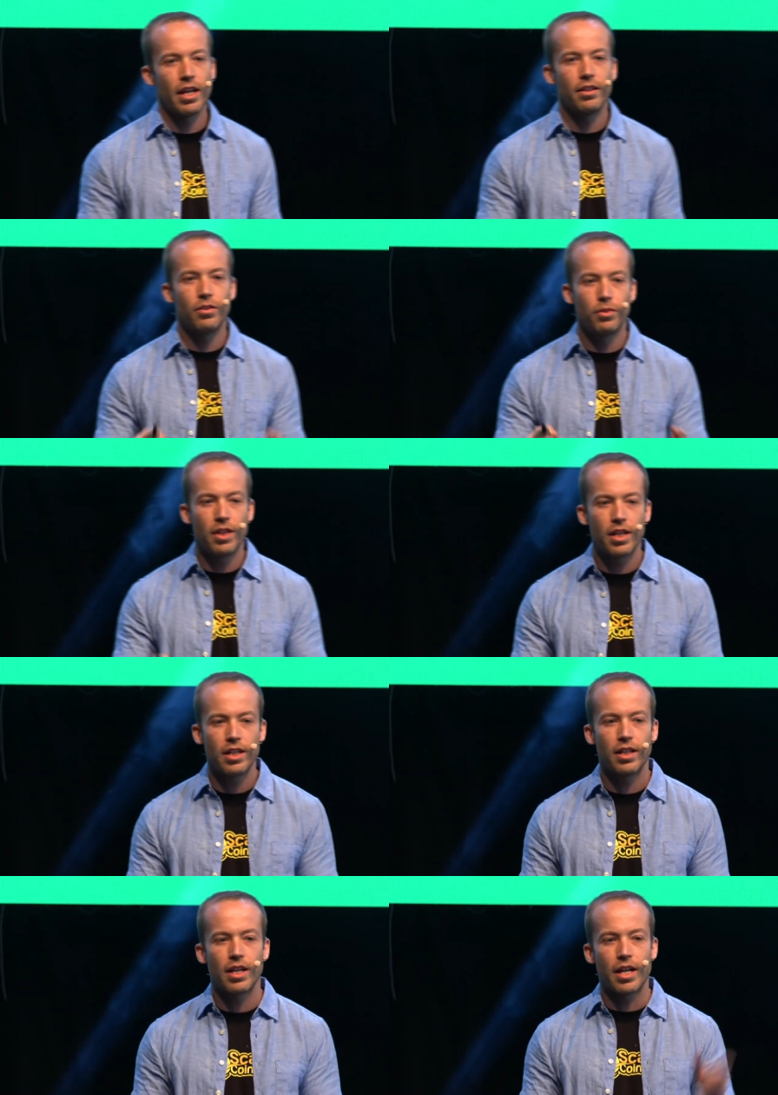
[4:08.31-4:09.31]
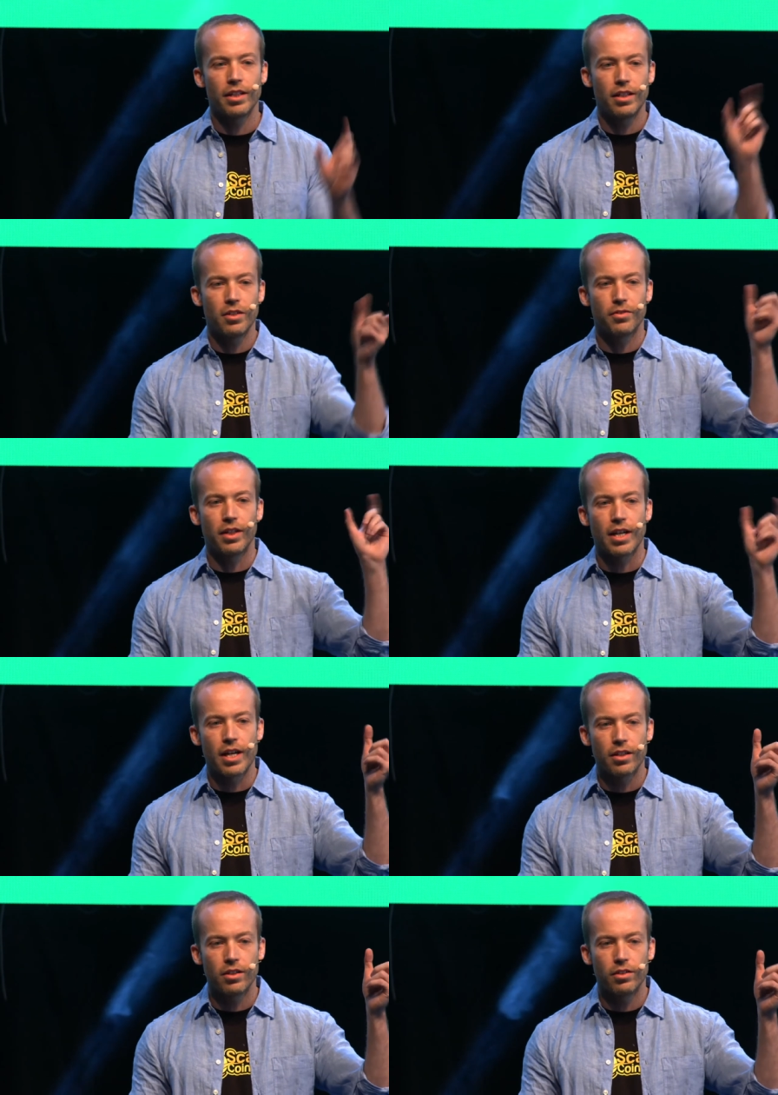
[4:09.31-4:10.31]
And today, the ID of the
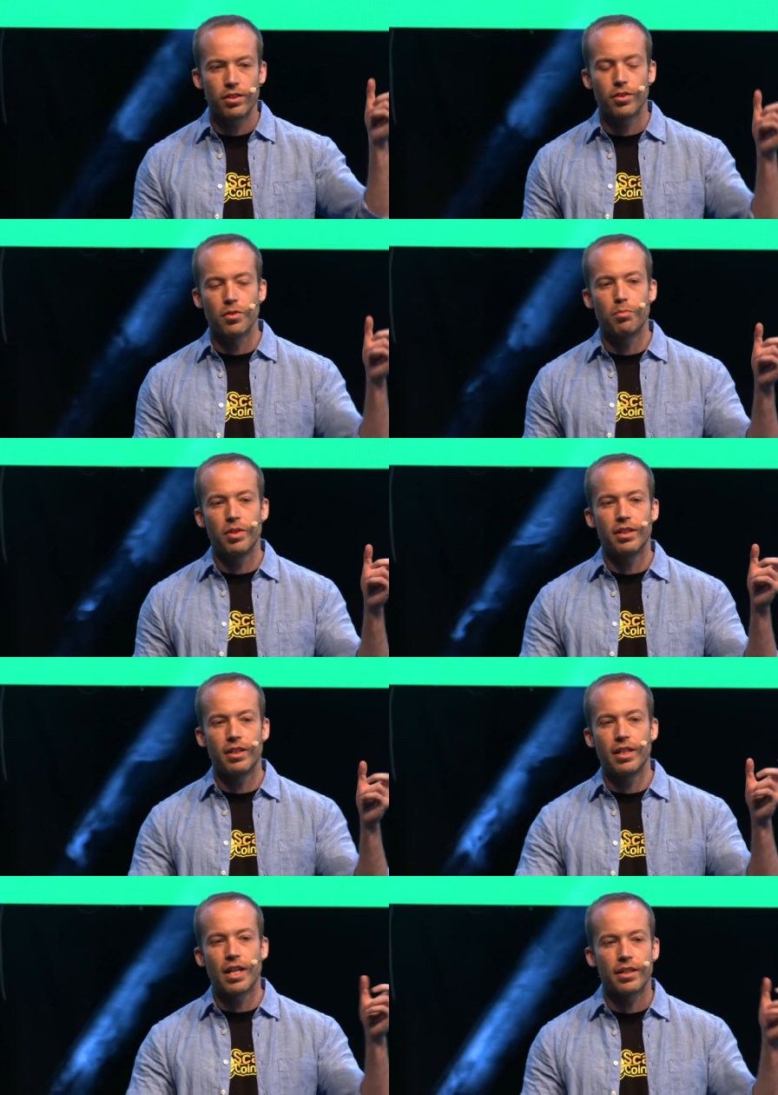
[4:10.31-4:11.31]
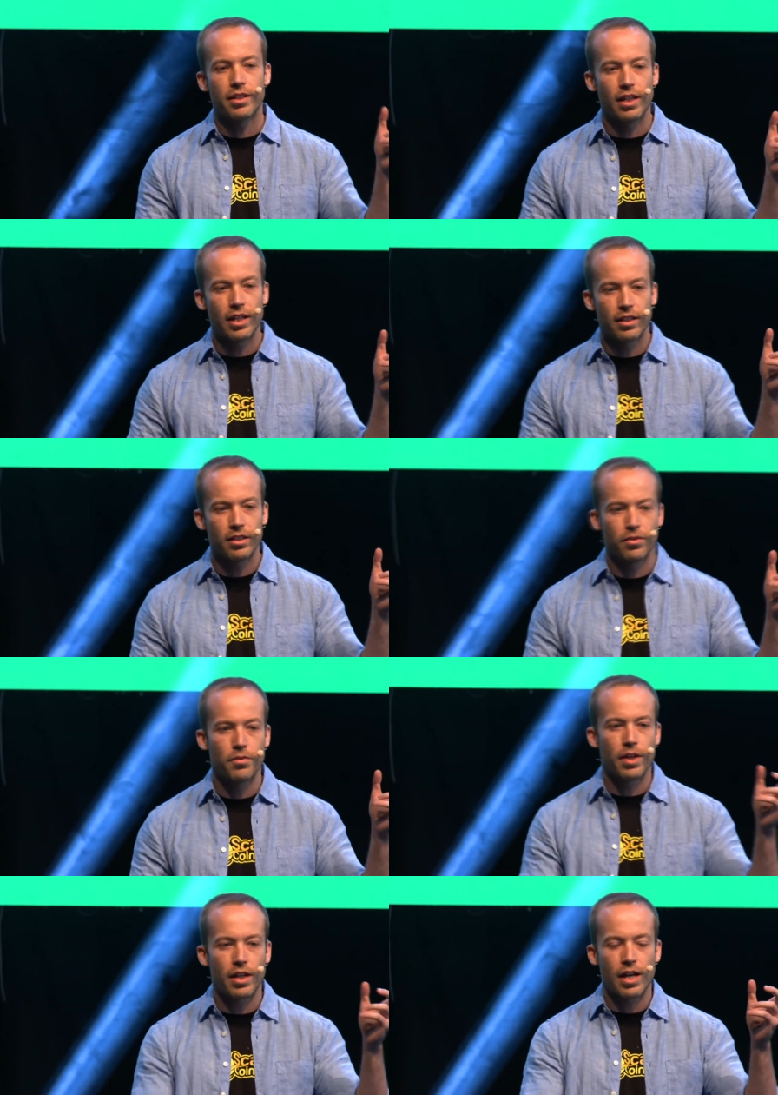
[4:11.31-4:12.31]
cargo is completely unrelated
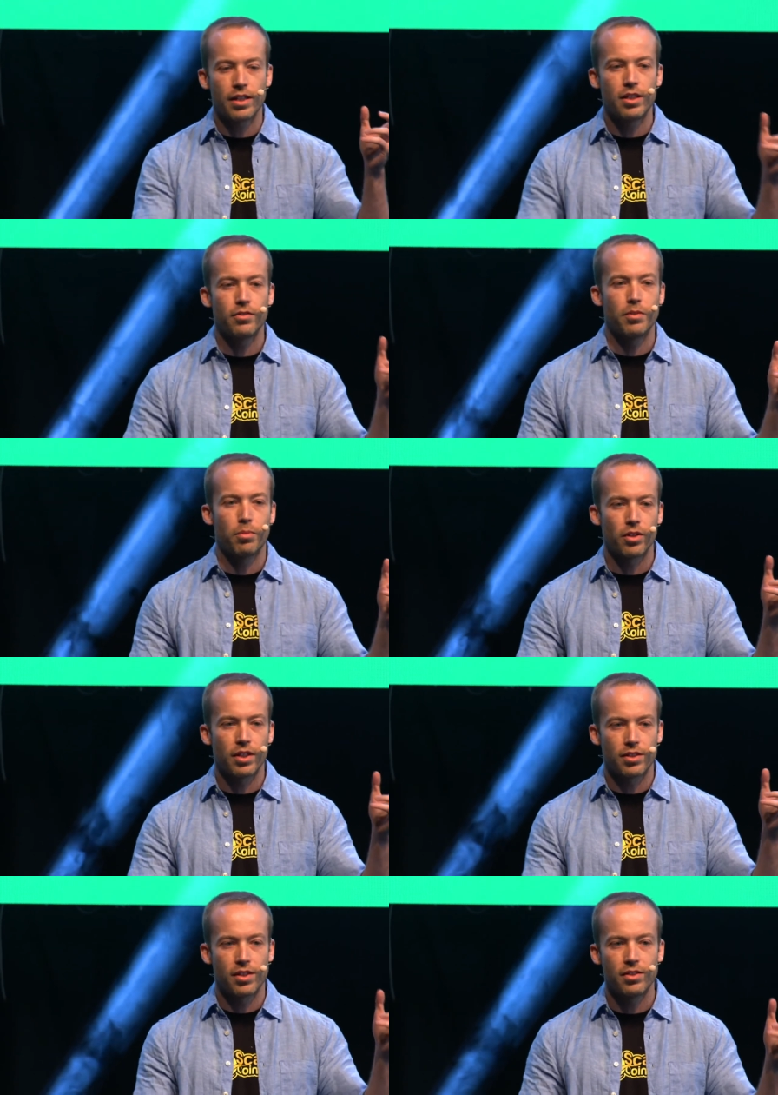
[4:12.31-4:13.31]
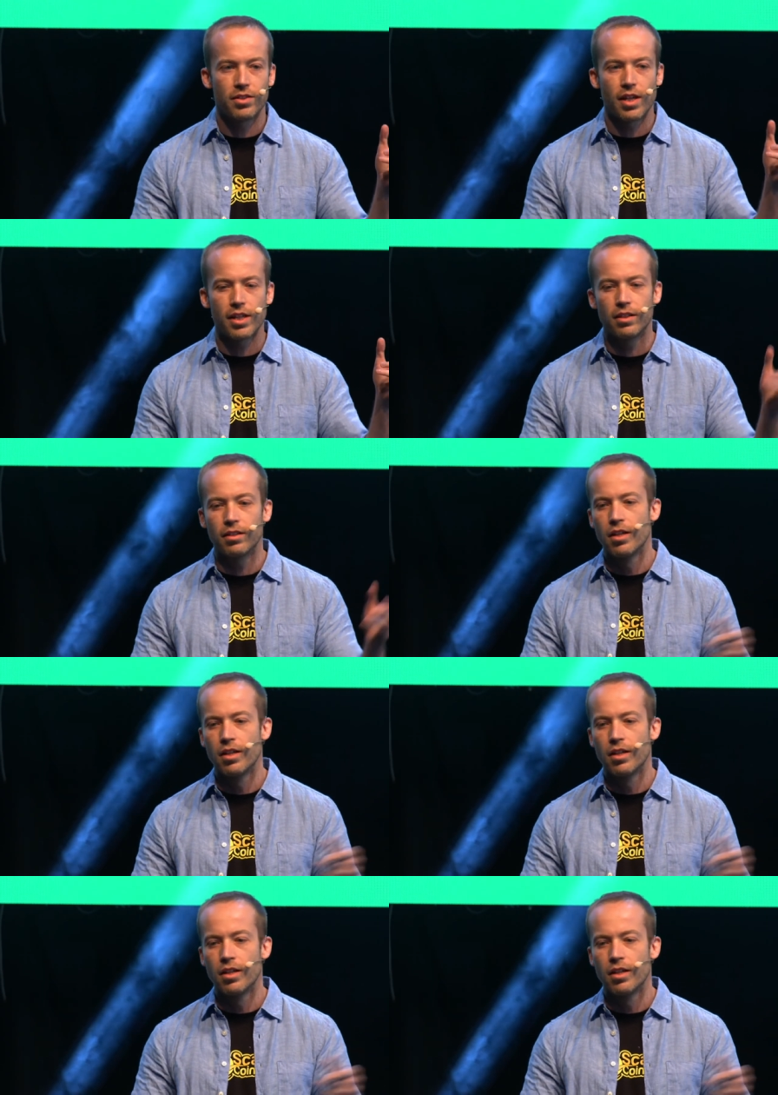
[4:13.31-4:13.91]
from the ID of the products inside,